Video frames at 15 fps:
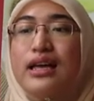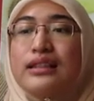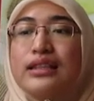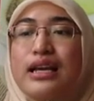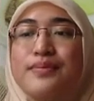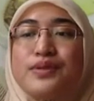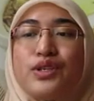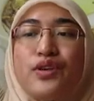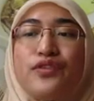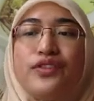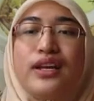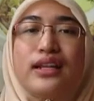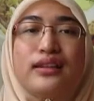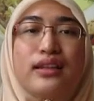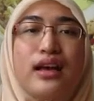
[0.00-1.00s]
Types of
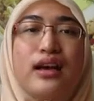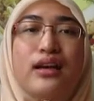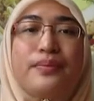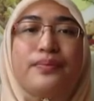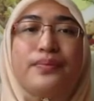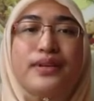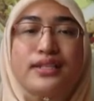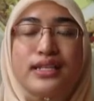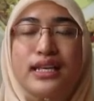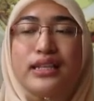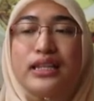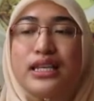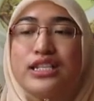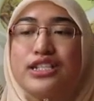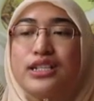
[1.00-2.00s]
data
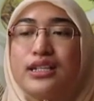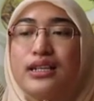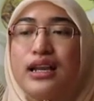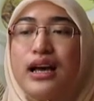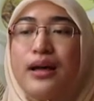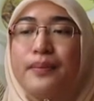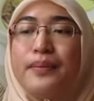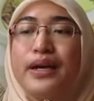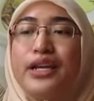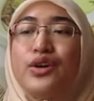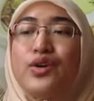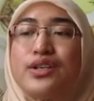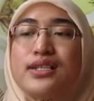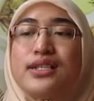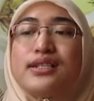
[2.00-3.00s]
presentation are by
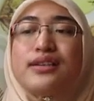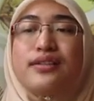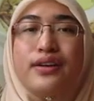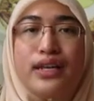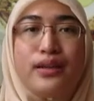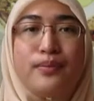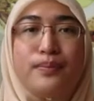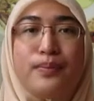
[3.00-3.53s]
on-screen,